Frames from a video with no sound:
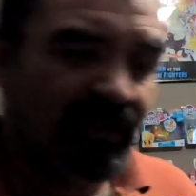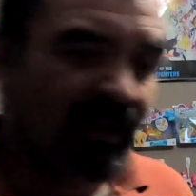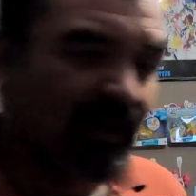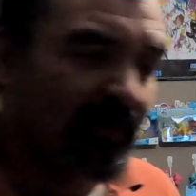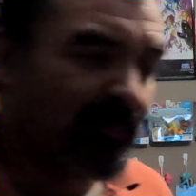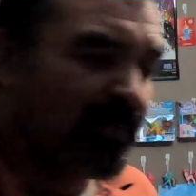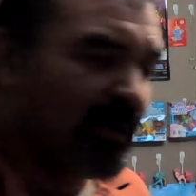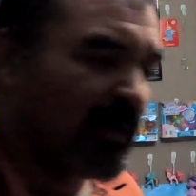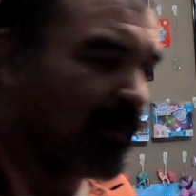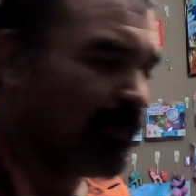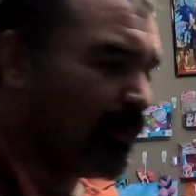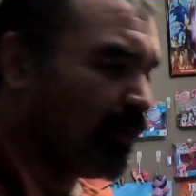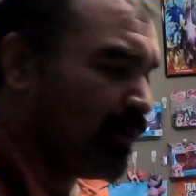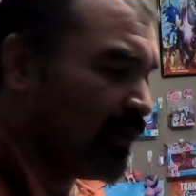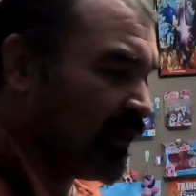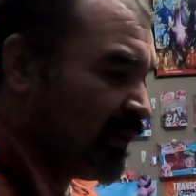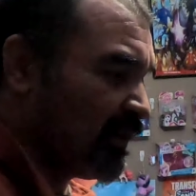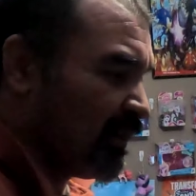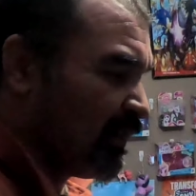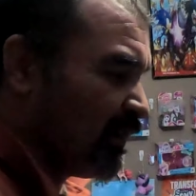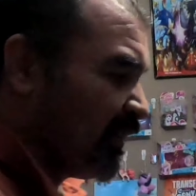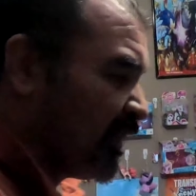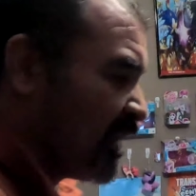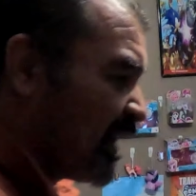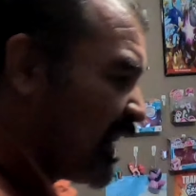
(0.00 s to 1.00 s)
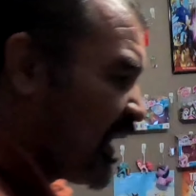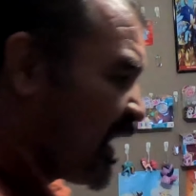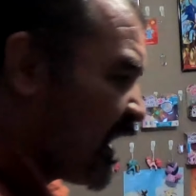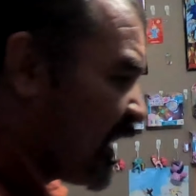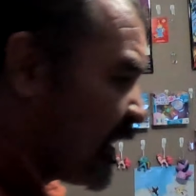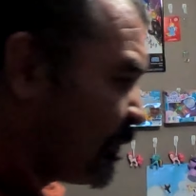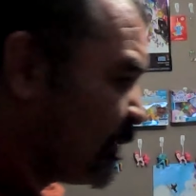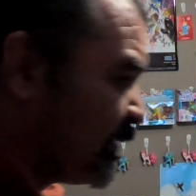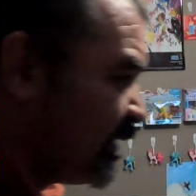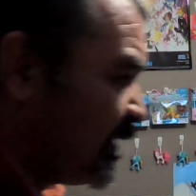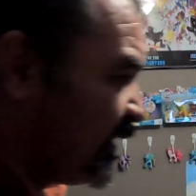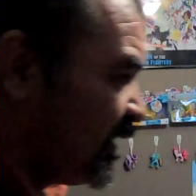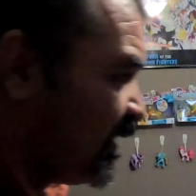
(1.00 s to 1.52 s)
some people in a
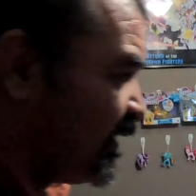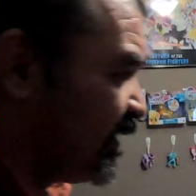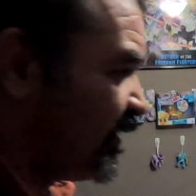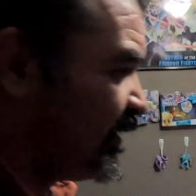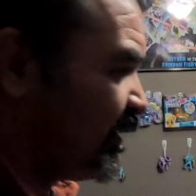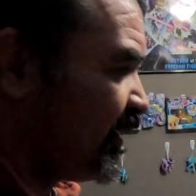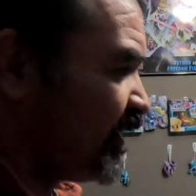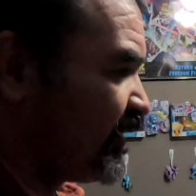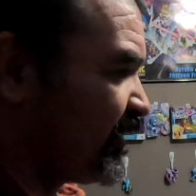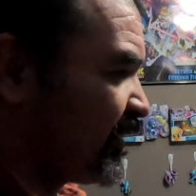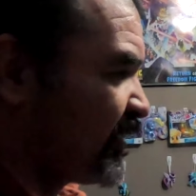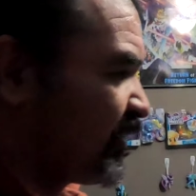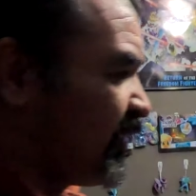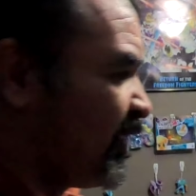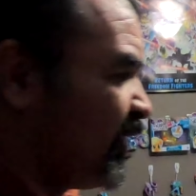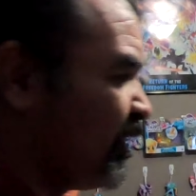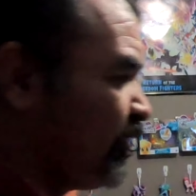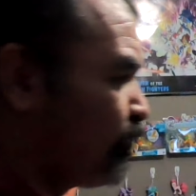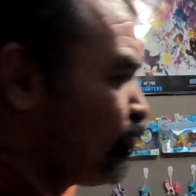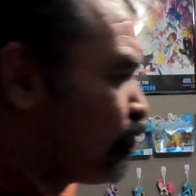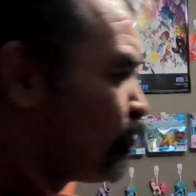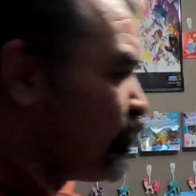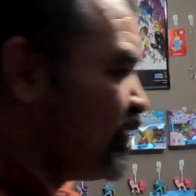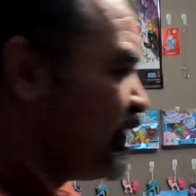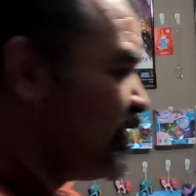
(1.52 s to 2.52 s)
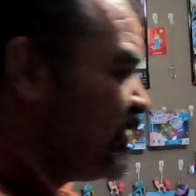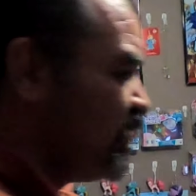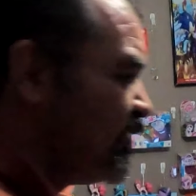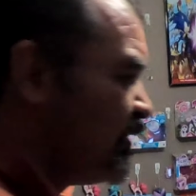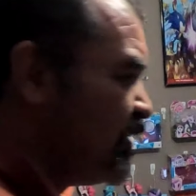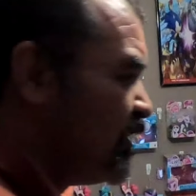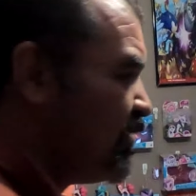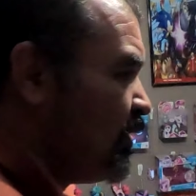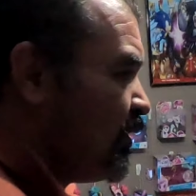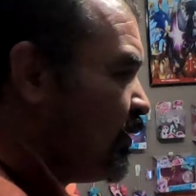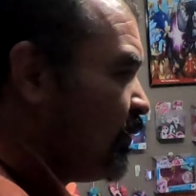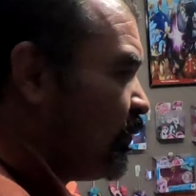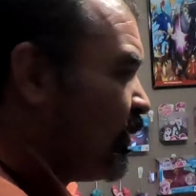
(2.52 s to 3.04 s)
lab in another country
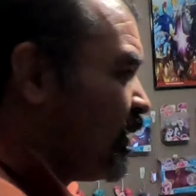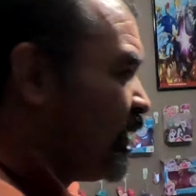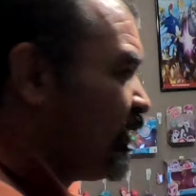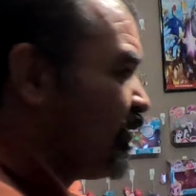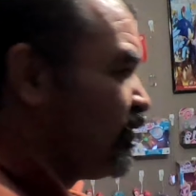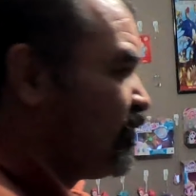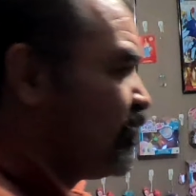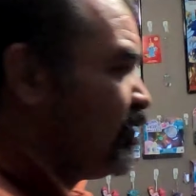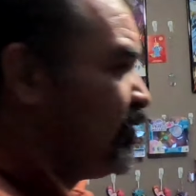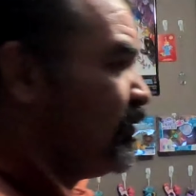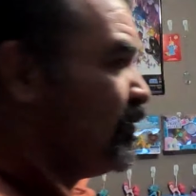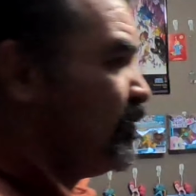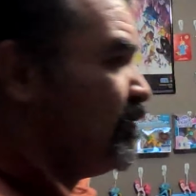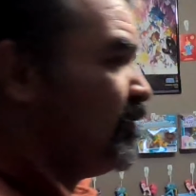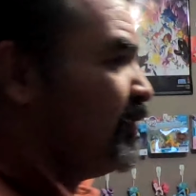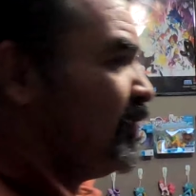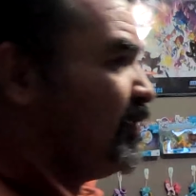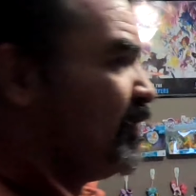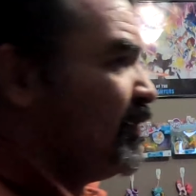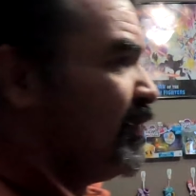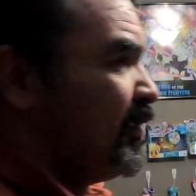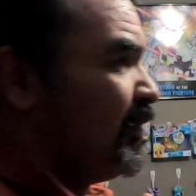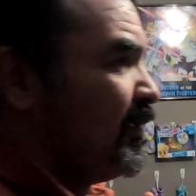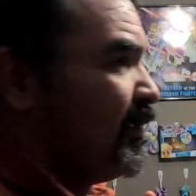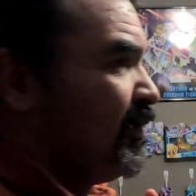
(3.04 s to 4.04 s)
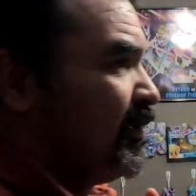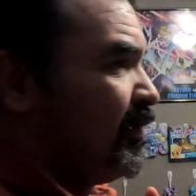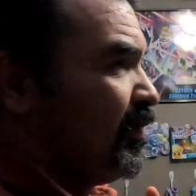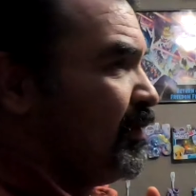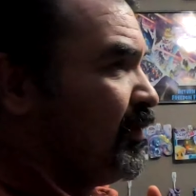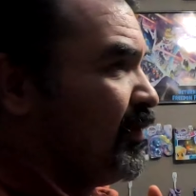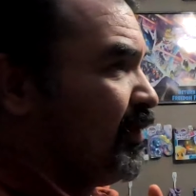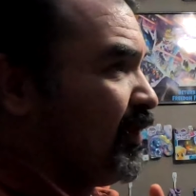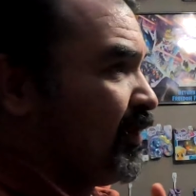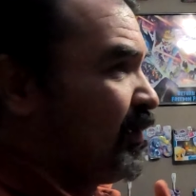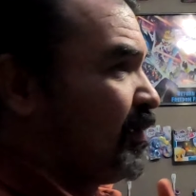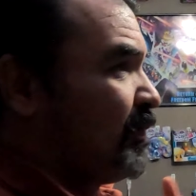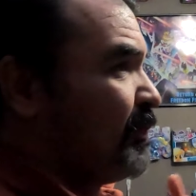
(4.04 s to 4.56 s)
wanted to
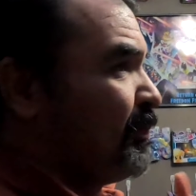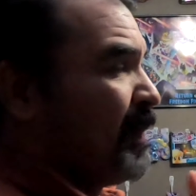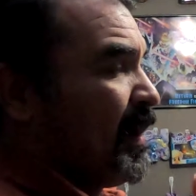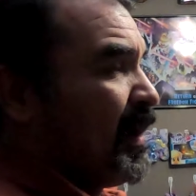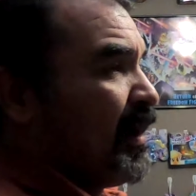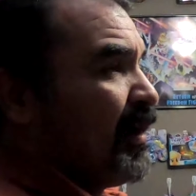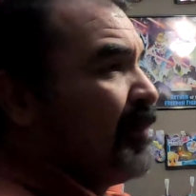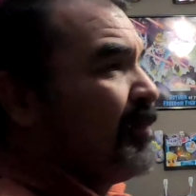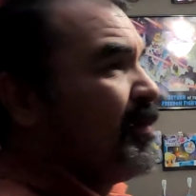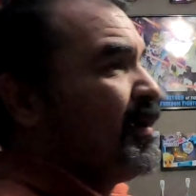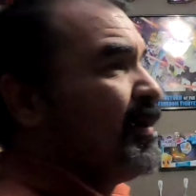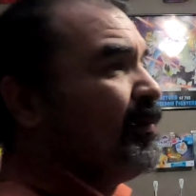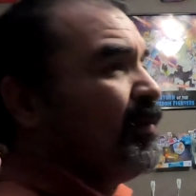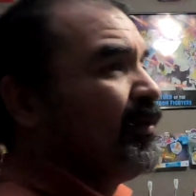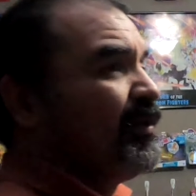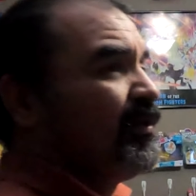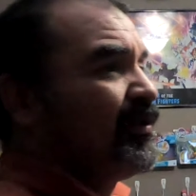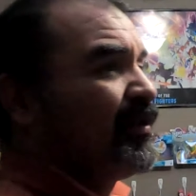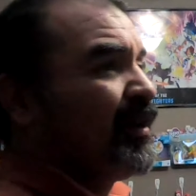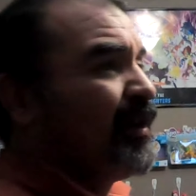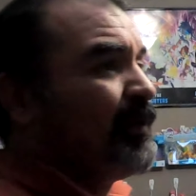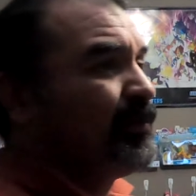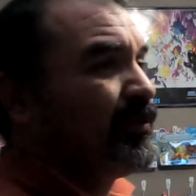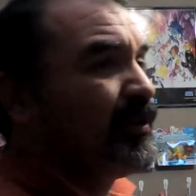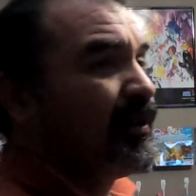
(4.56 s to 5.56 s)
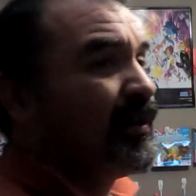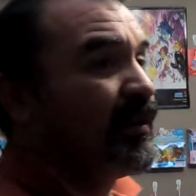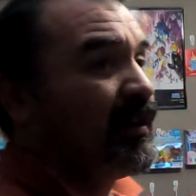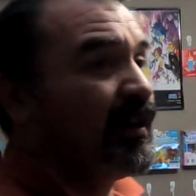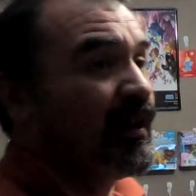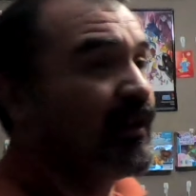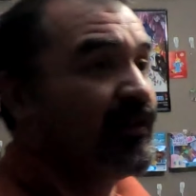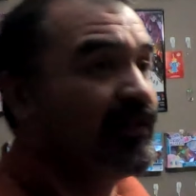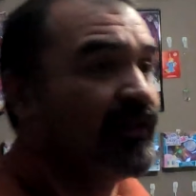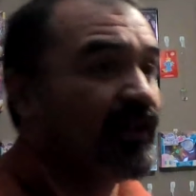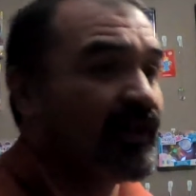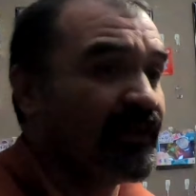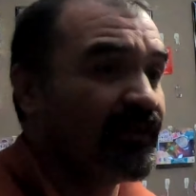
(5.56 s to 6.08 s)
experiment with something,
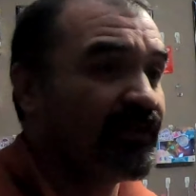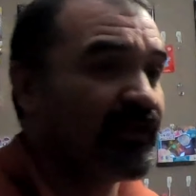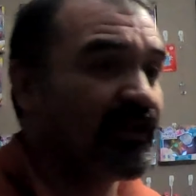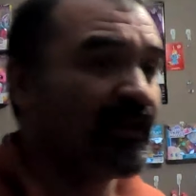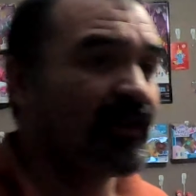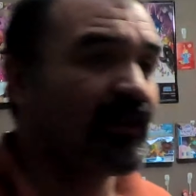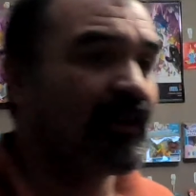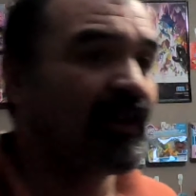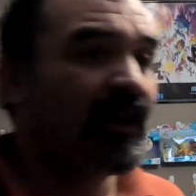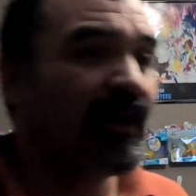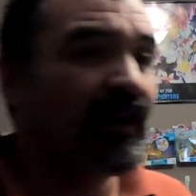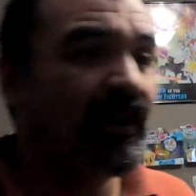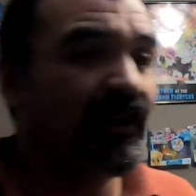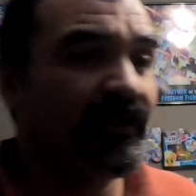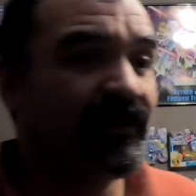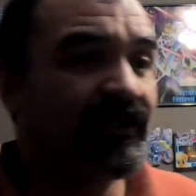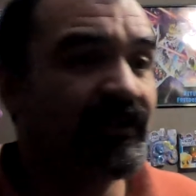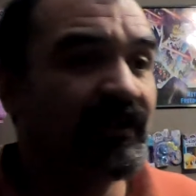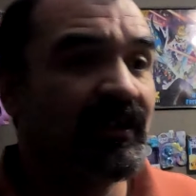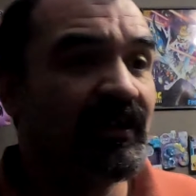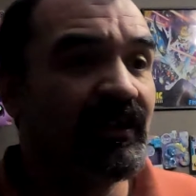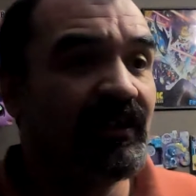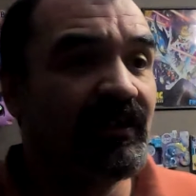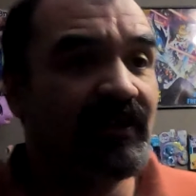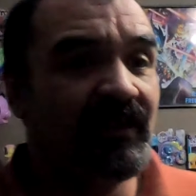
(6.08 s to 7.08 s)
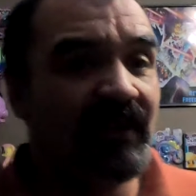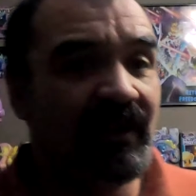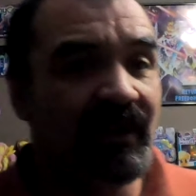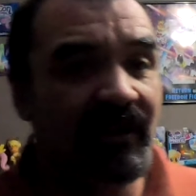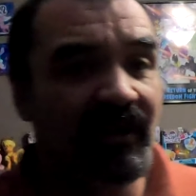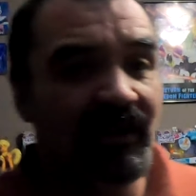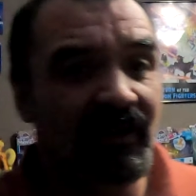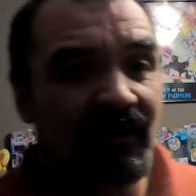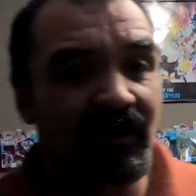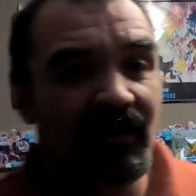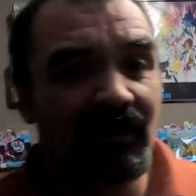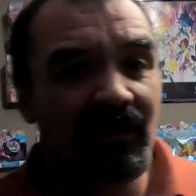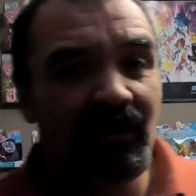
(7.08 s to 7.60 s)
and thus they caused
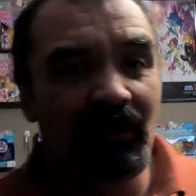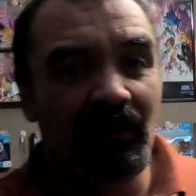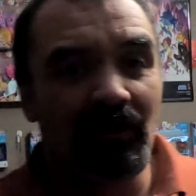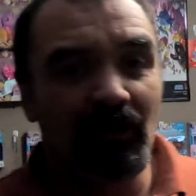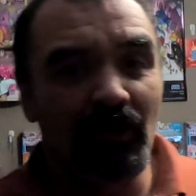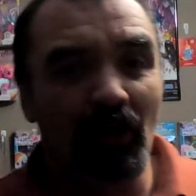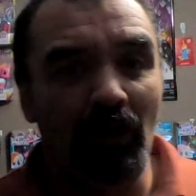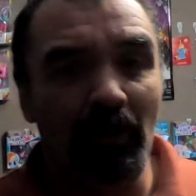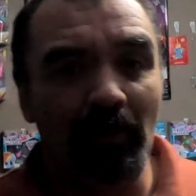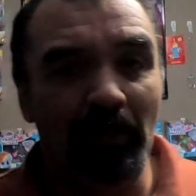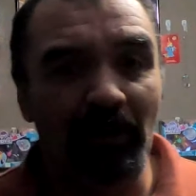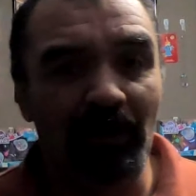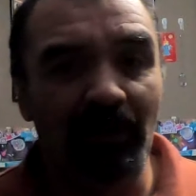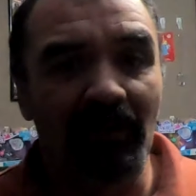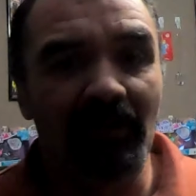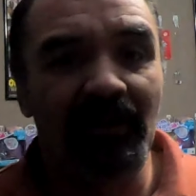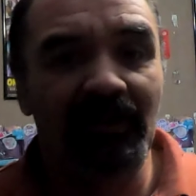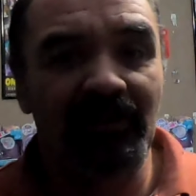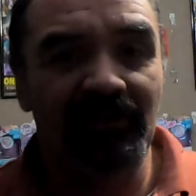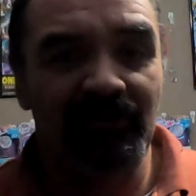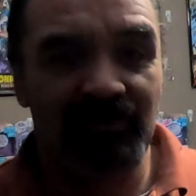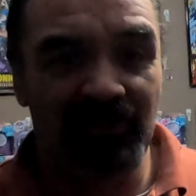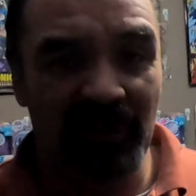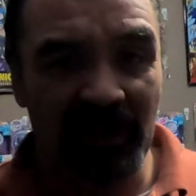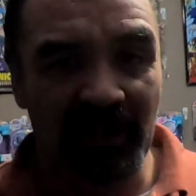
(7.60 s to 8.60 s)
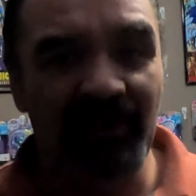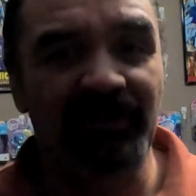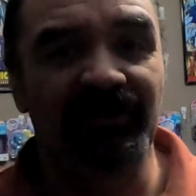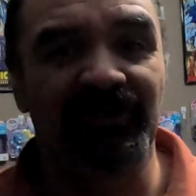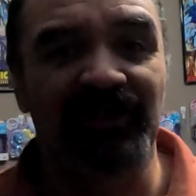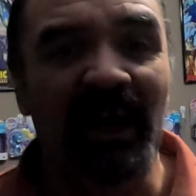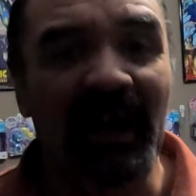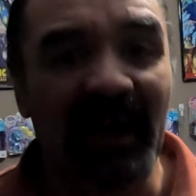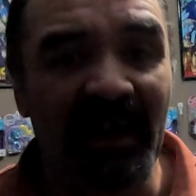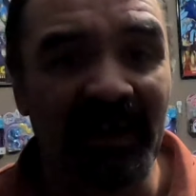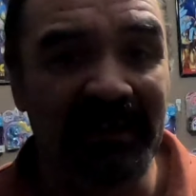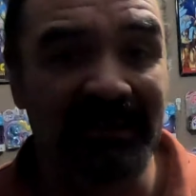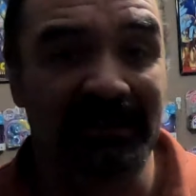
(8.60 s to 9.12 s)
near global
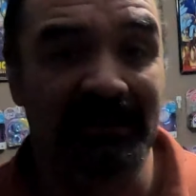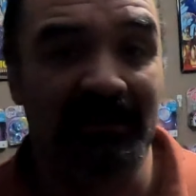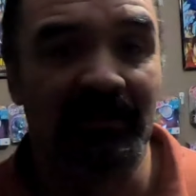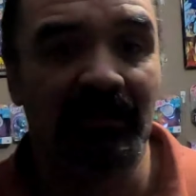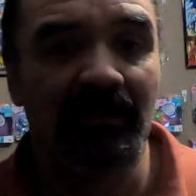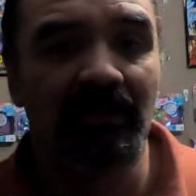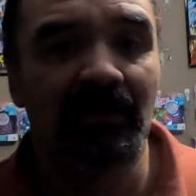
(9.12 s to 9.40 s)
genocide.